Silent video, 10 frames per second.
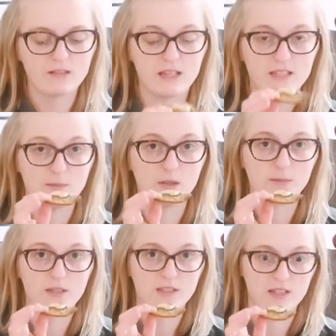Taste similar,
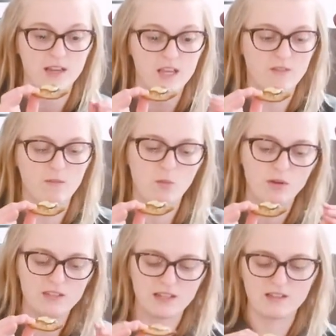but this is like even more
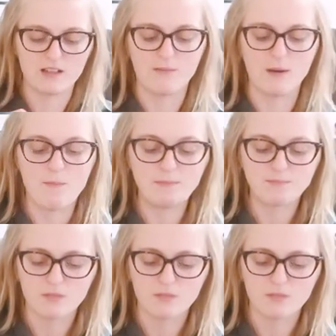intense lemon.